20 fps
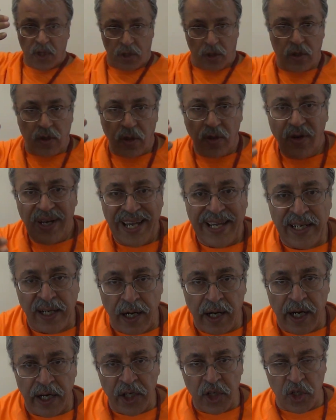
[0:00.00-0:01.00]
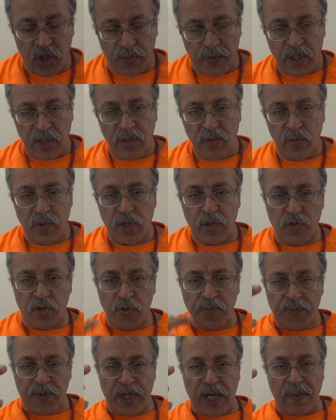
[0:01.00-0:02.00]
you know, an argument with two
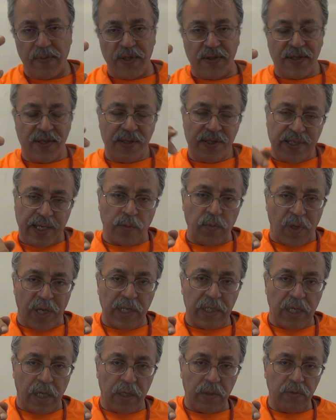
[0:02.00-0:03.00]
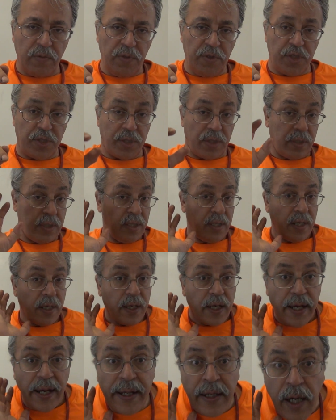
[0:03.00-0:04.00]
premises and one conclusion.
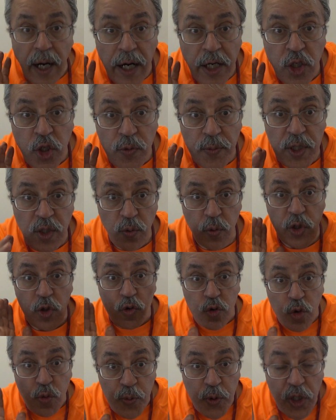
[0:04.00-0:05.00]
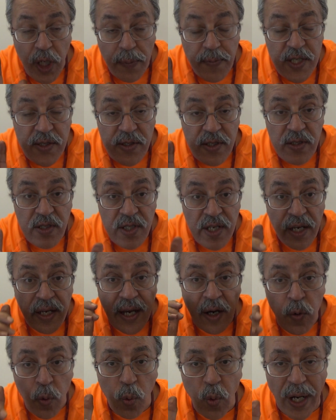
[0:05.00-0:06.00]
An argument with two premises
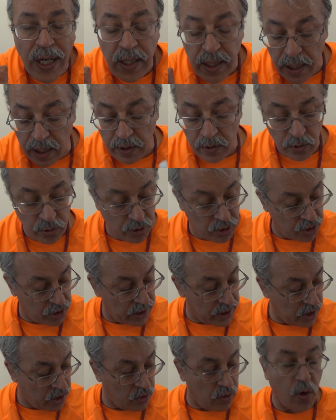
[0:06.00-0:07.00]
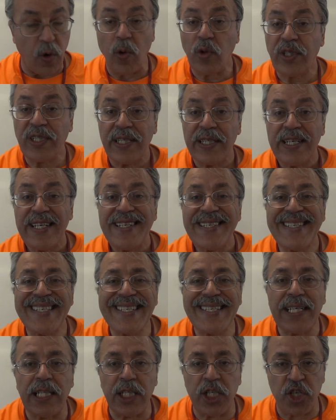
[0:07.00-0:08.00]
and one conclusion is called
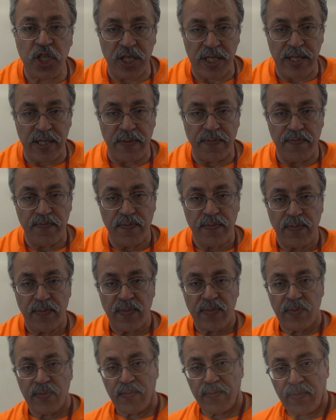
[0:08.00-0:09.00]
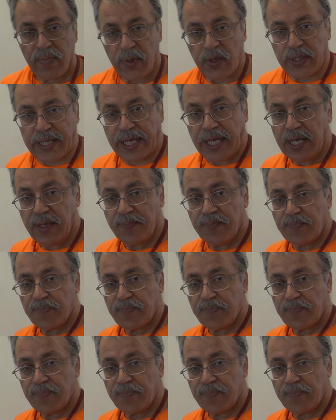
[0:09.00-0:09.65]
syllogism. Okay?